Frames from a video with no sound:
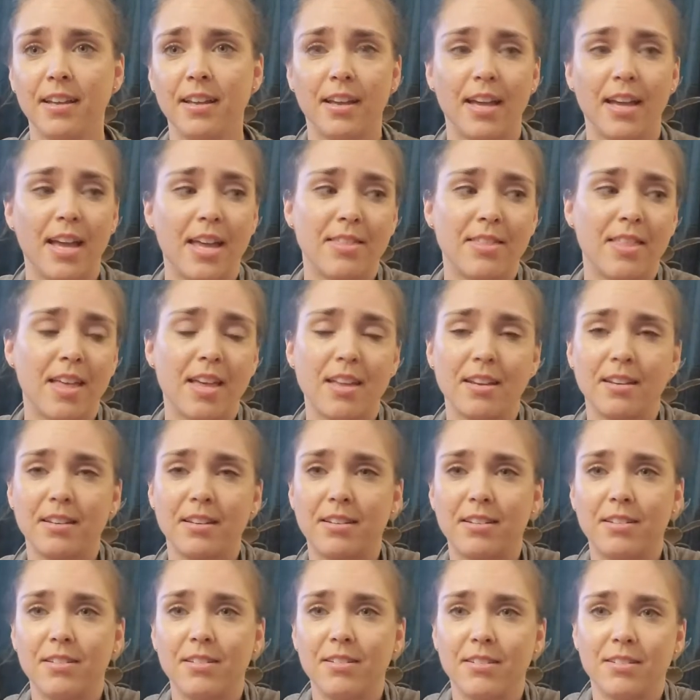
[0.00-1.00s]
and
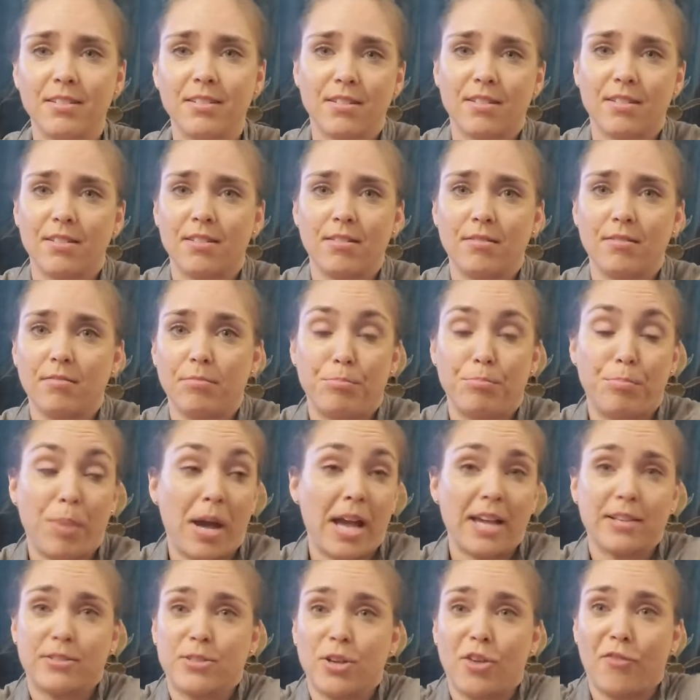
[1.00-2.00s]
then buy
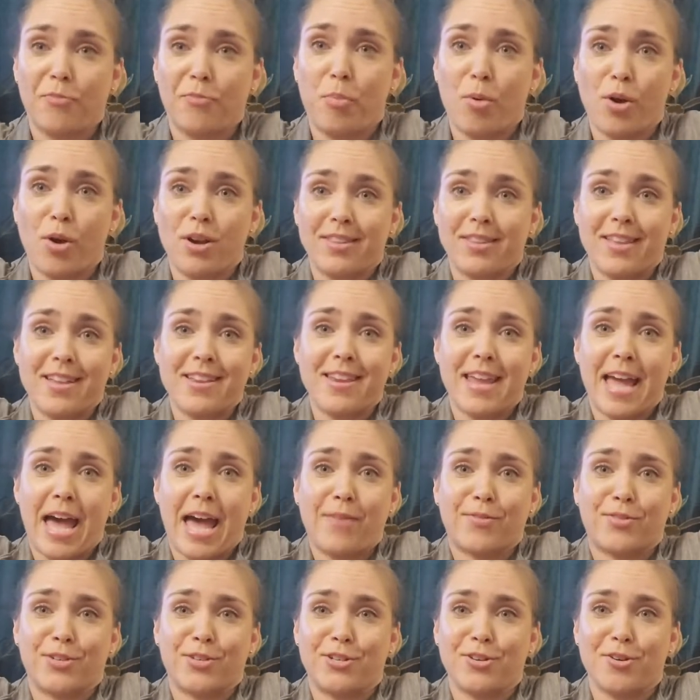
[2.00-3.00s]
a surfboard, and then you
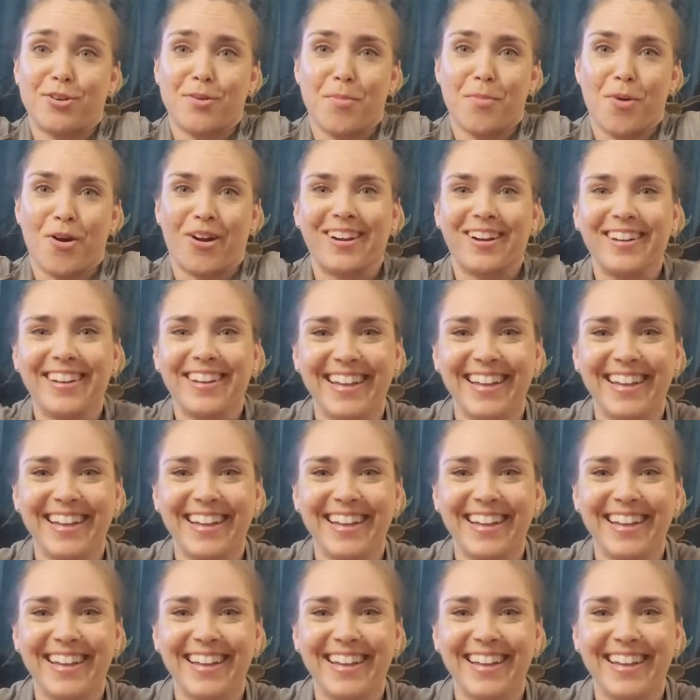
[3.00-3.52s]
have to do it more.